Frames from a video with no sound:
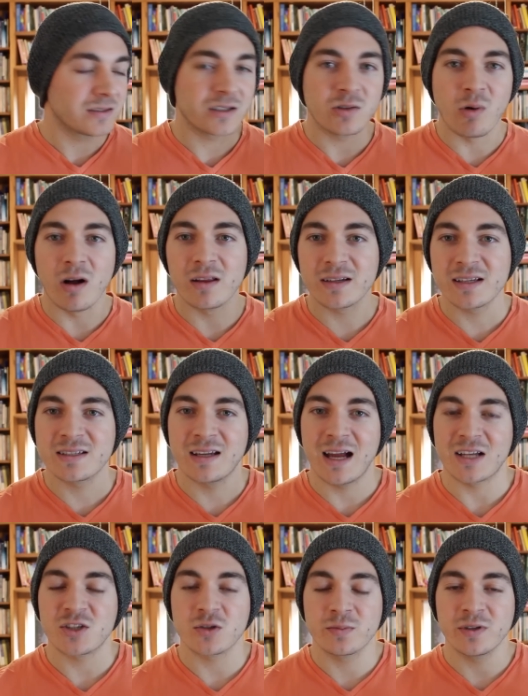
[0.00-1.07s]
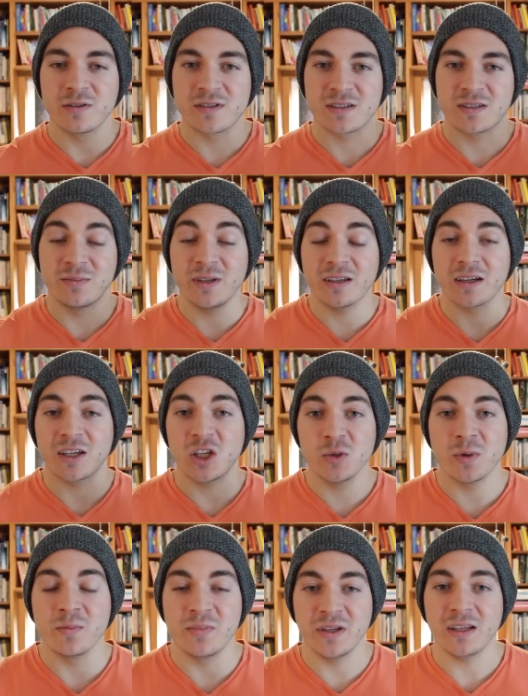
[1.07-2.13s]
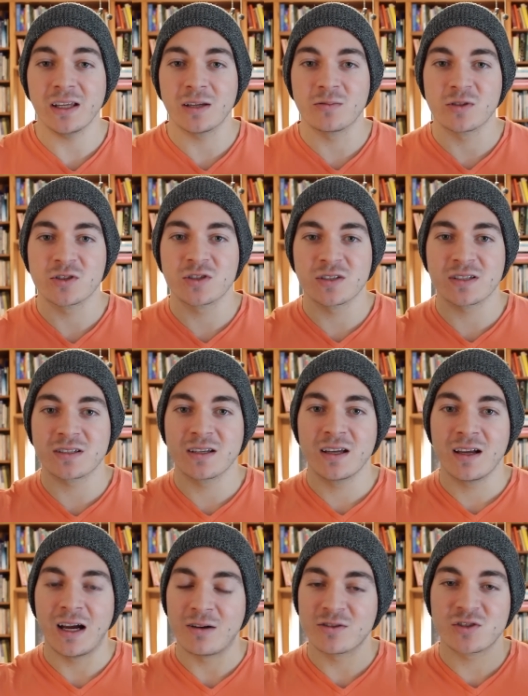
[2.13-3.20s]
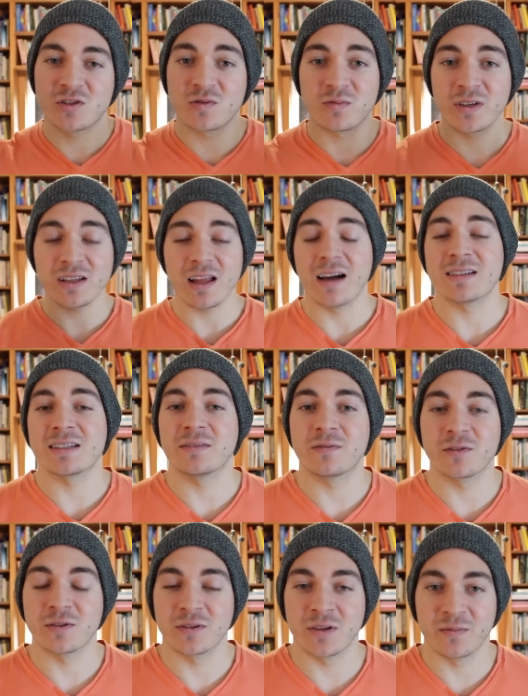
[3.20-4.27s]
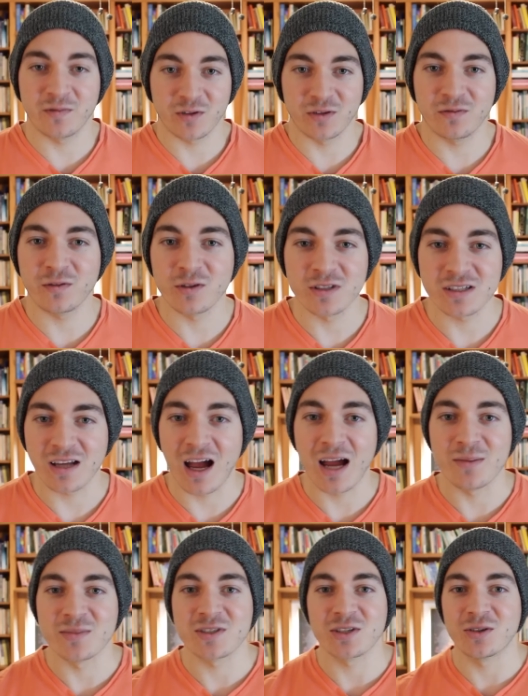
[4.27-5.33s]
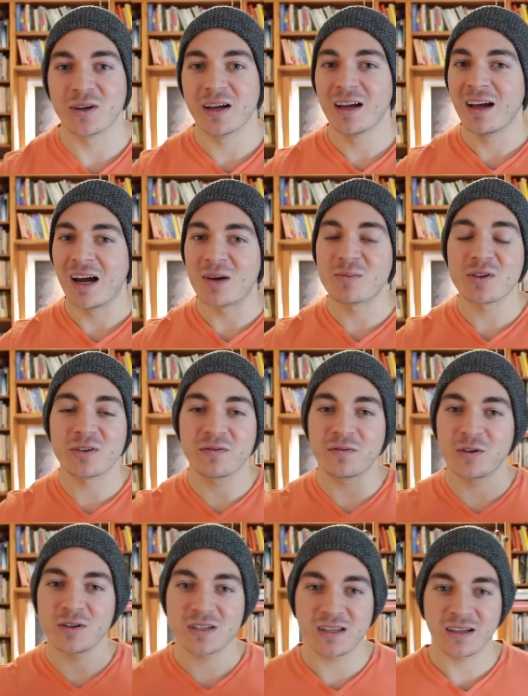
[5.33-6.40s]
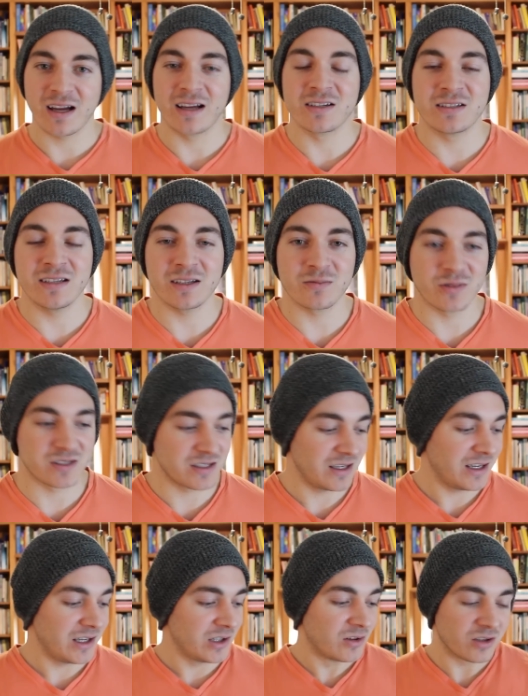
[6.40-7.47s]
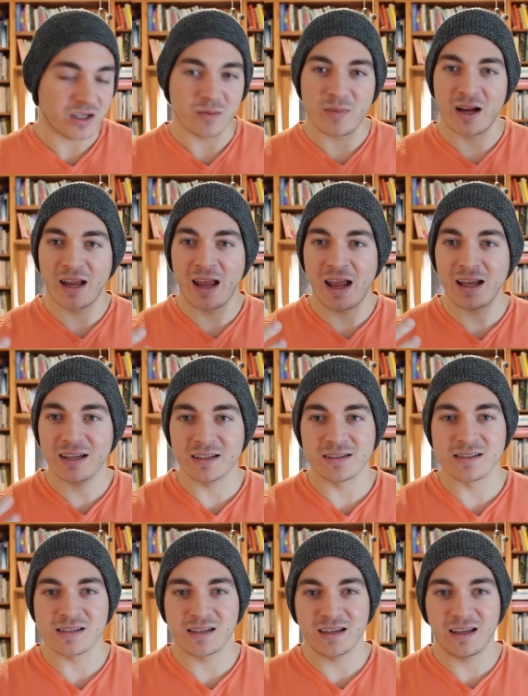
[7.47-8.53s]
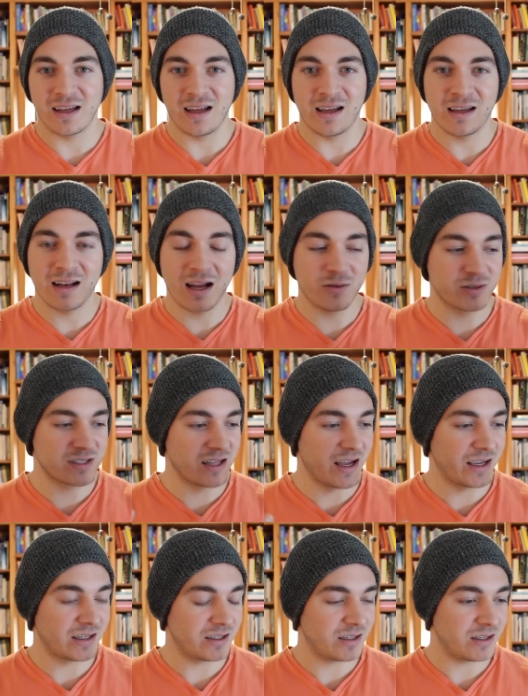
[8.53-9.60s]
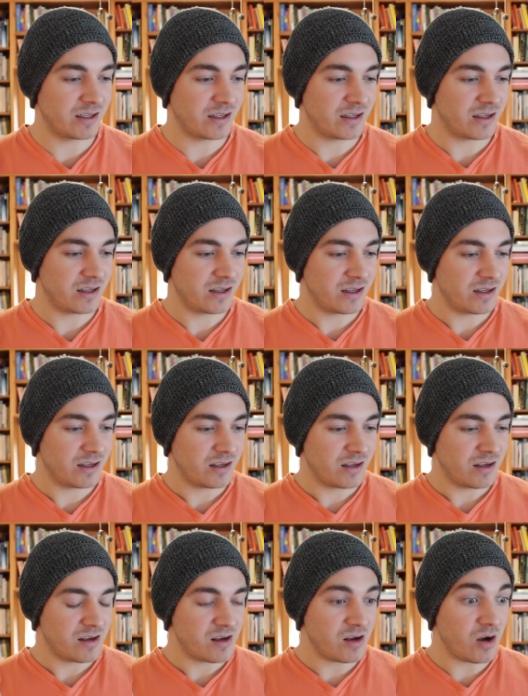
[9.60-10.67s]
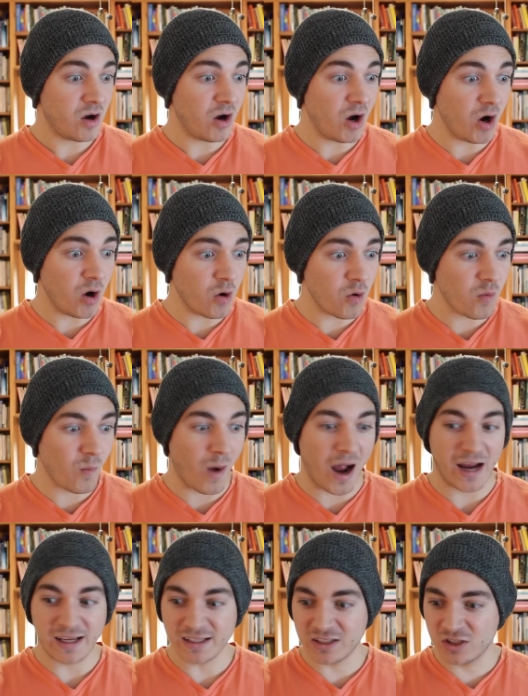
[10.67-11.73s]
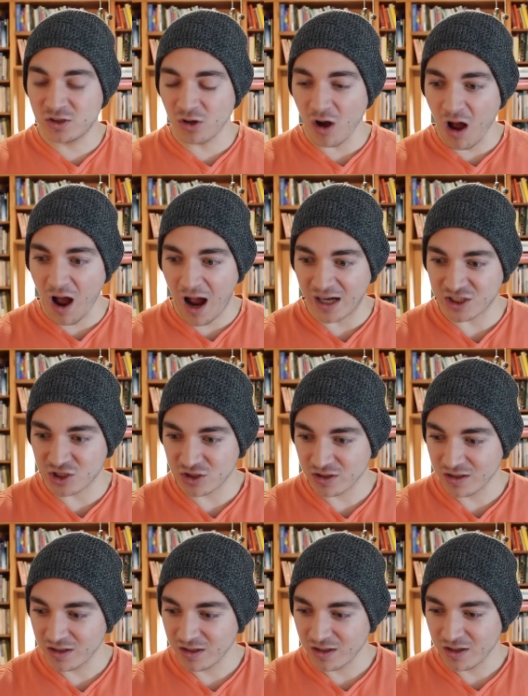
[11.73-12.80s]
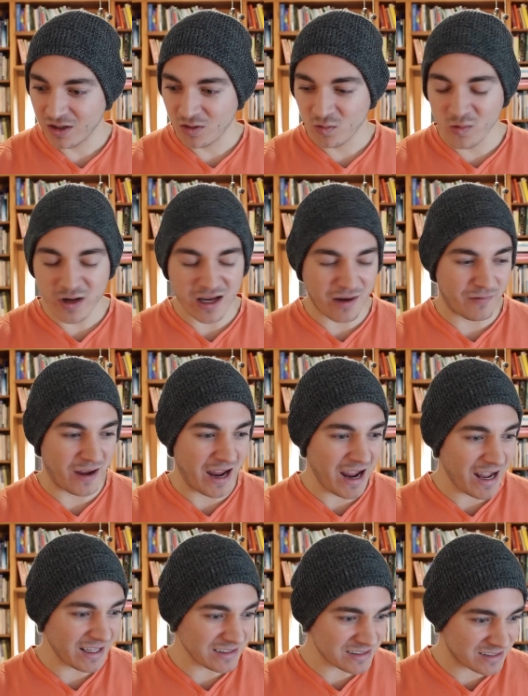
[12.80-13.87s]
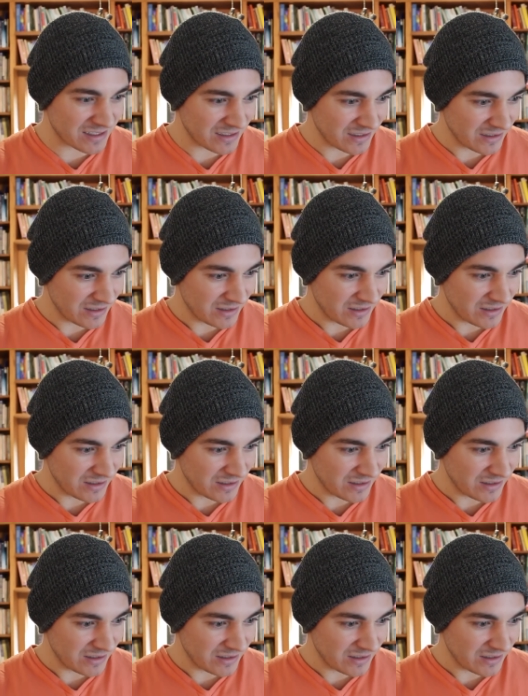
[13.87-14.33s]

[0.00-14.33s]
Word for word: qualities and attributes to being a human being were just, I was just realizing for them for the first time. So I remember the first thing I did was look at my hands and I was like, oh my gosh, we have hands?